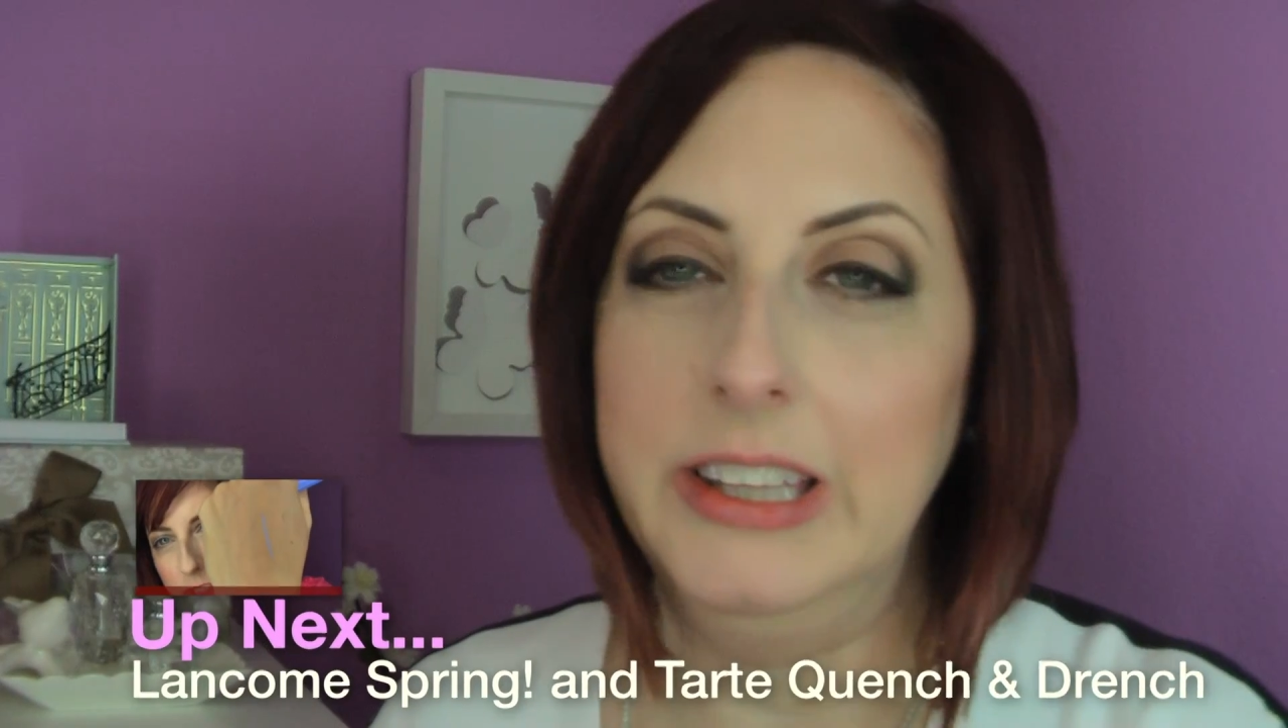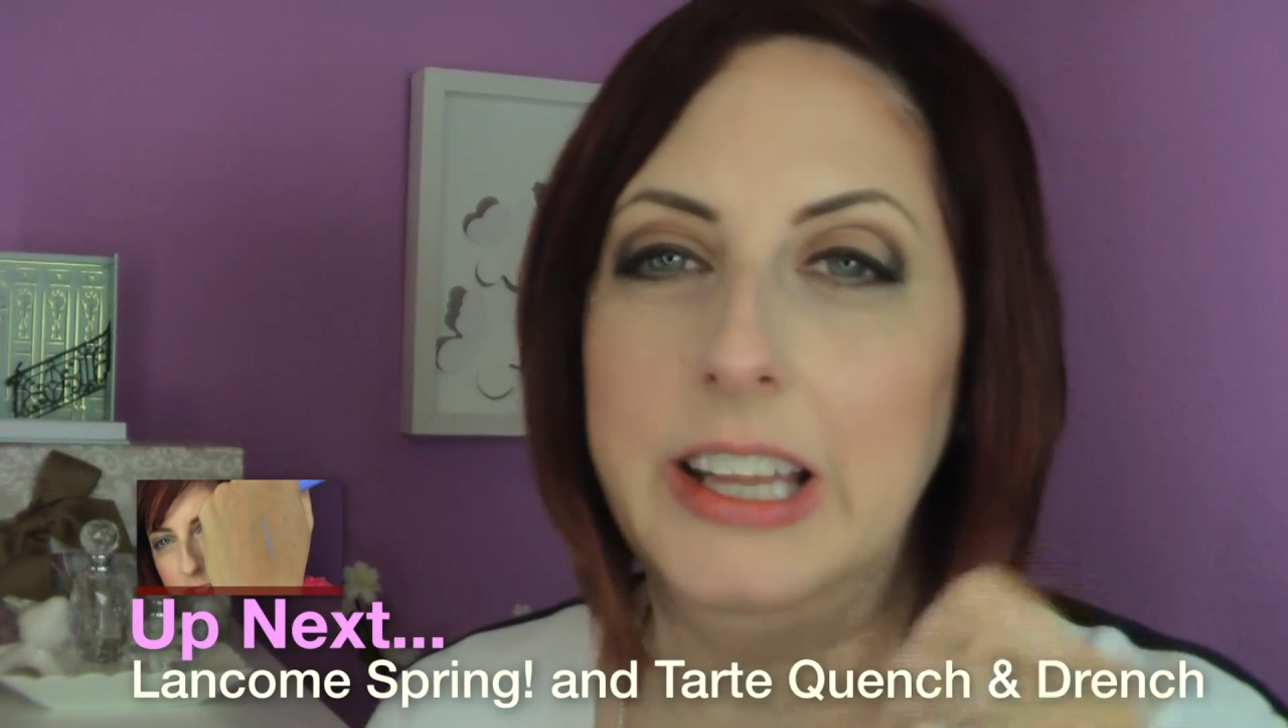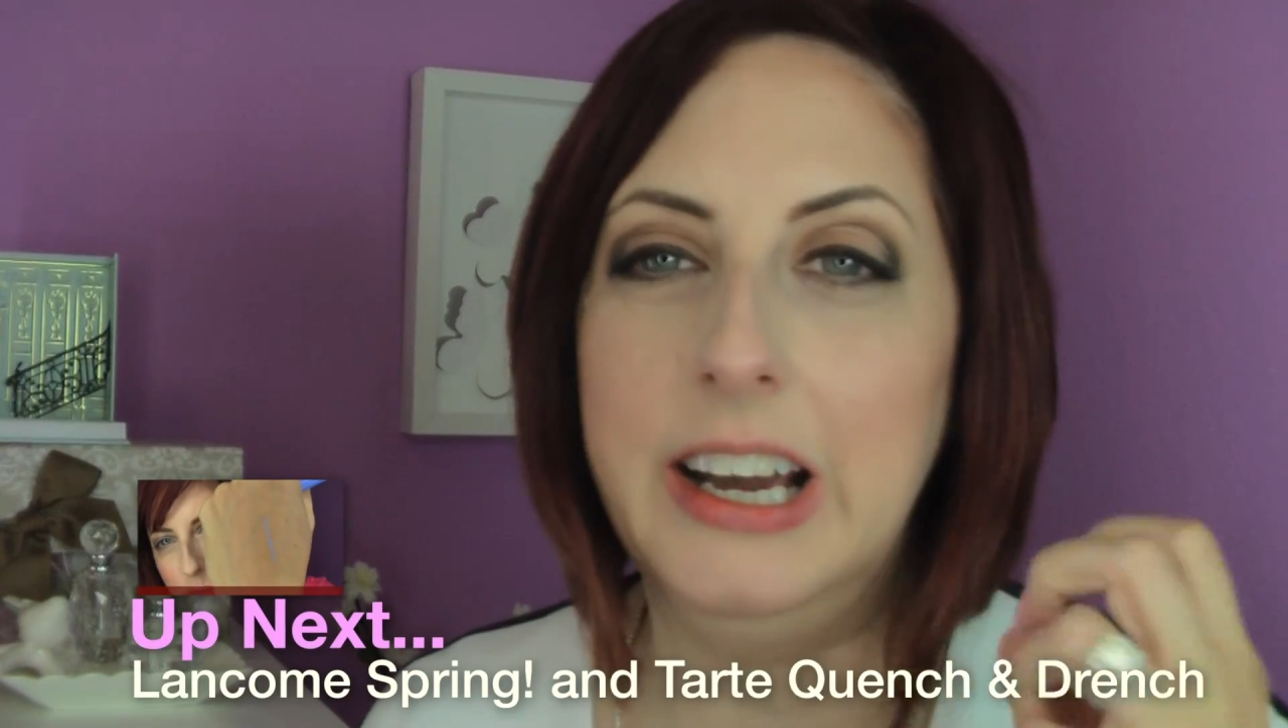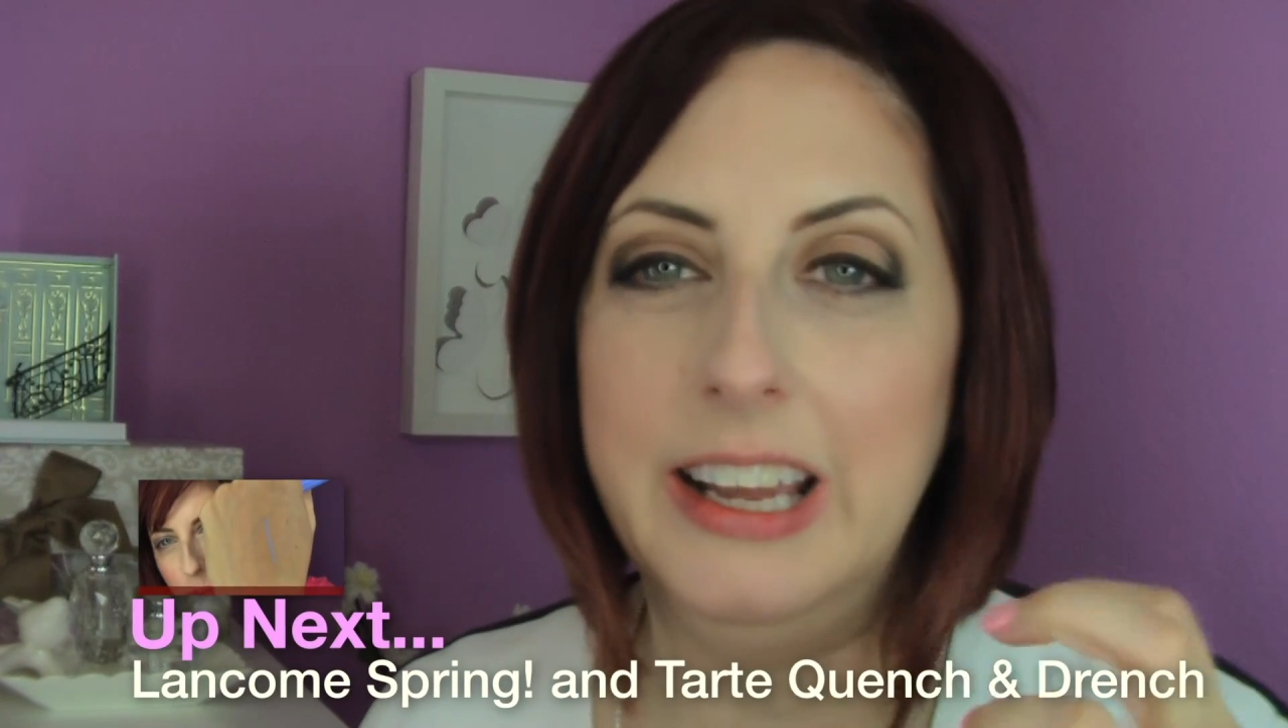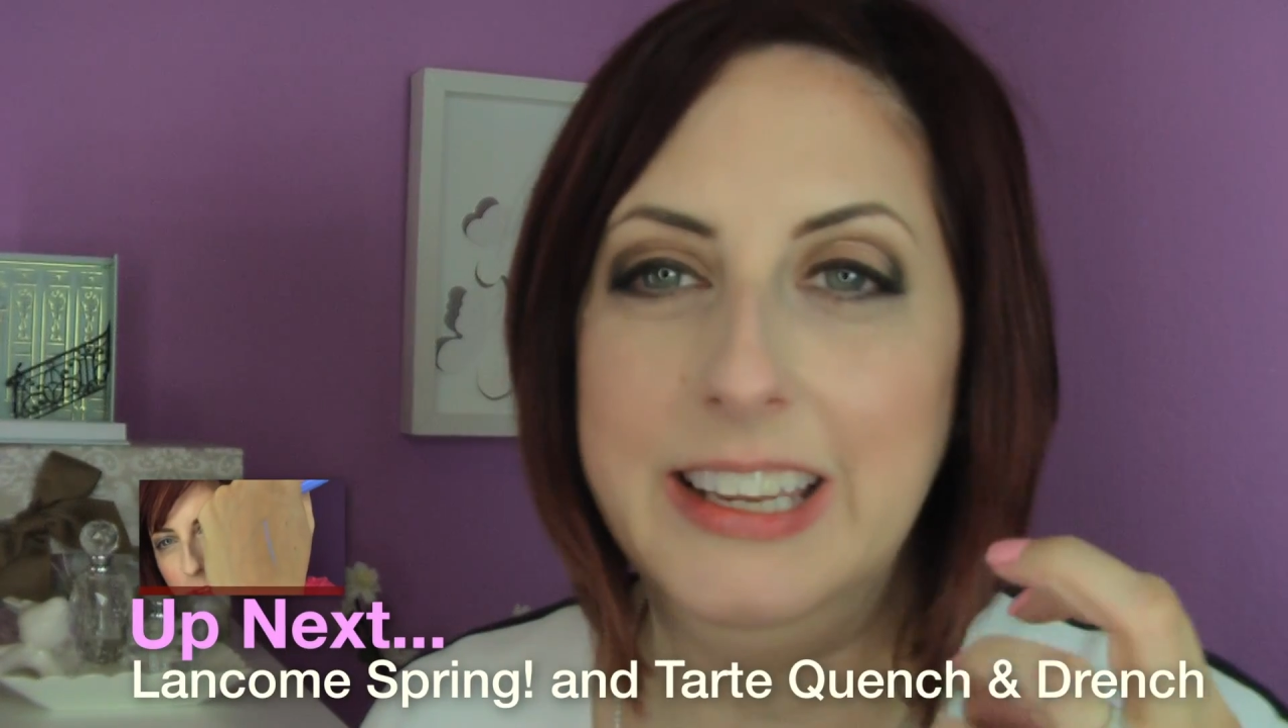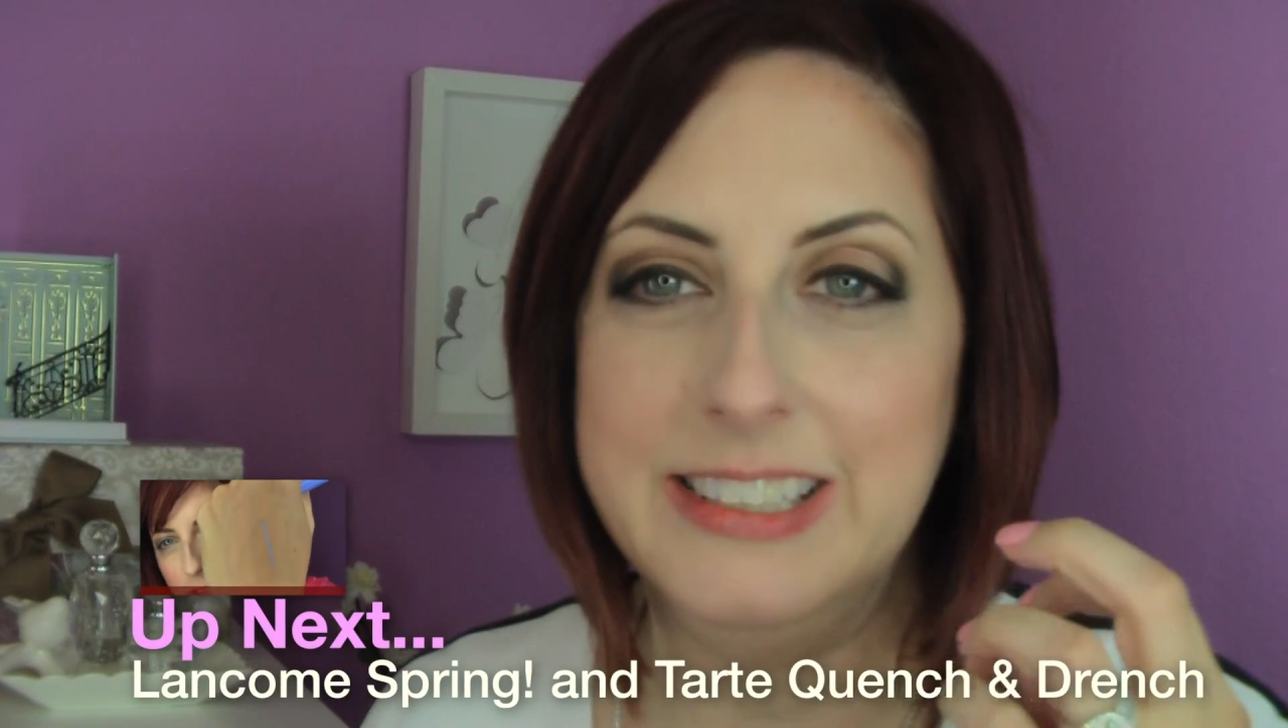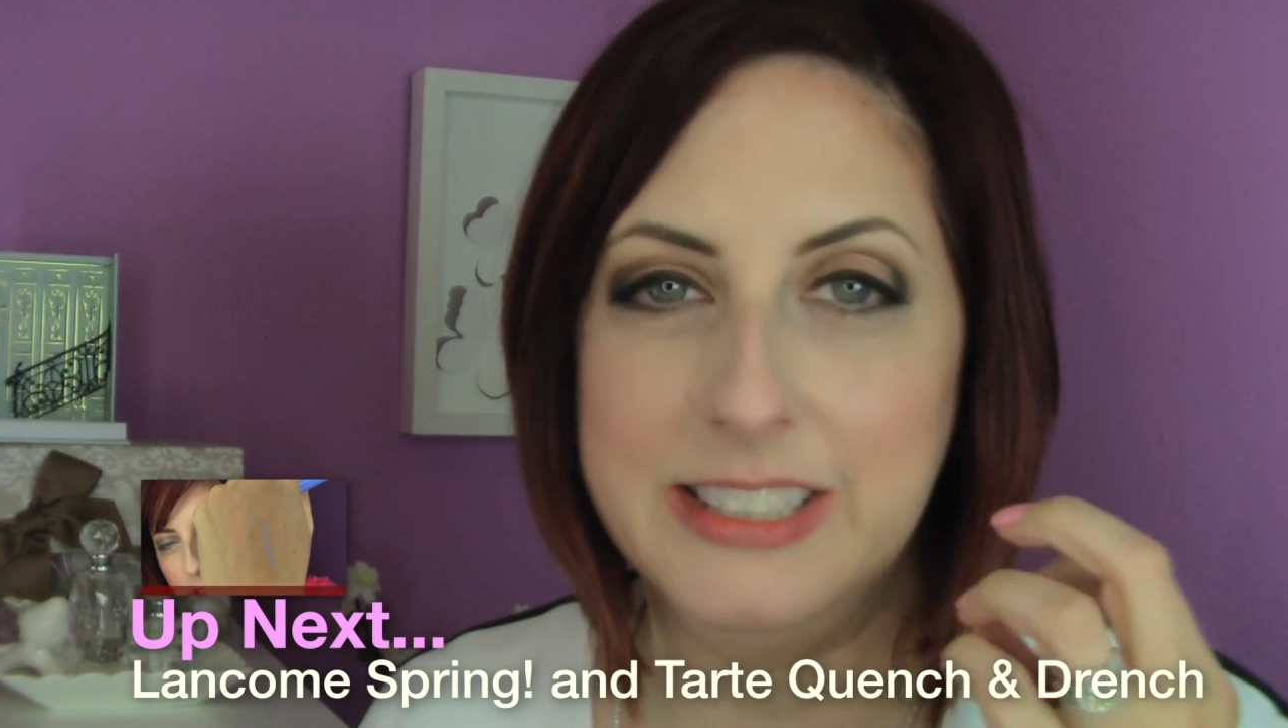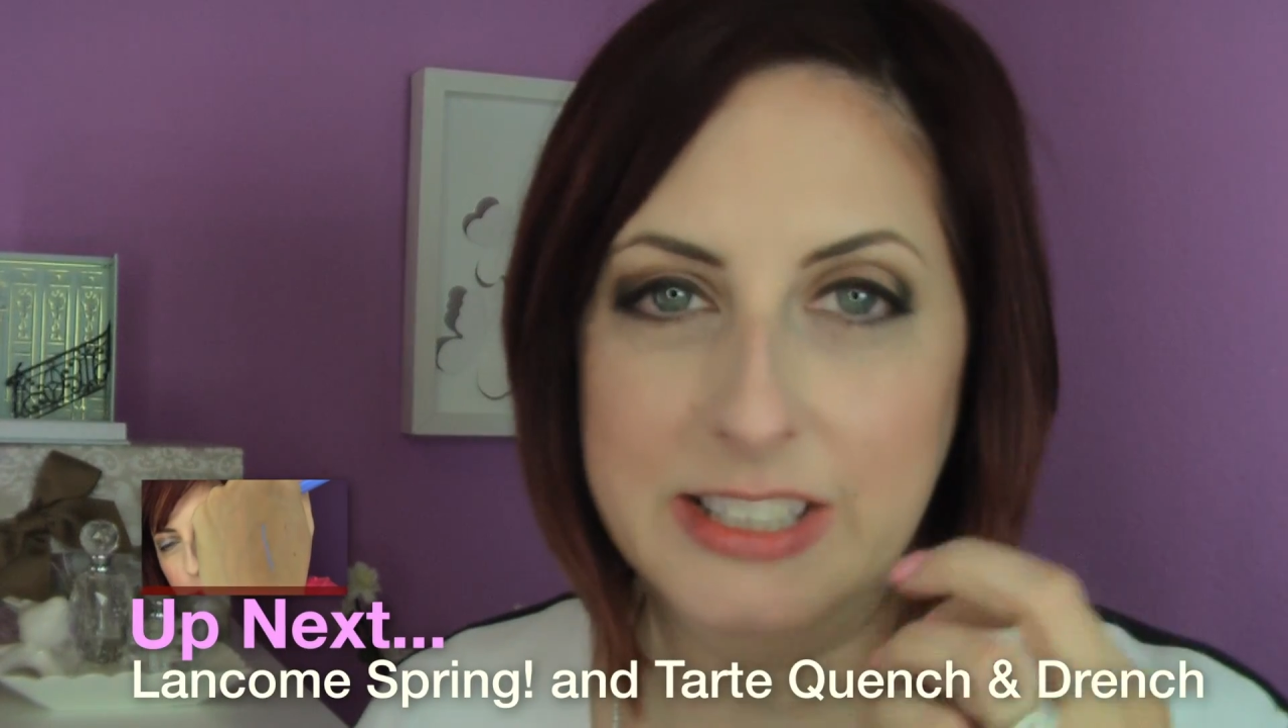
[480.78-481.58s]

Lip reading: light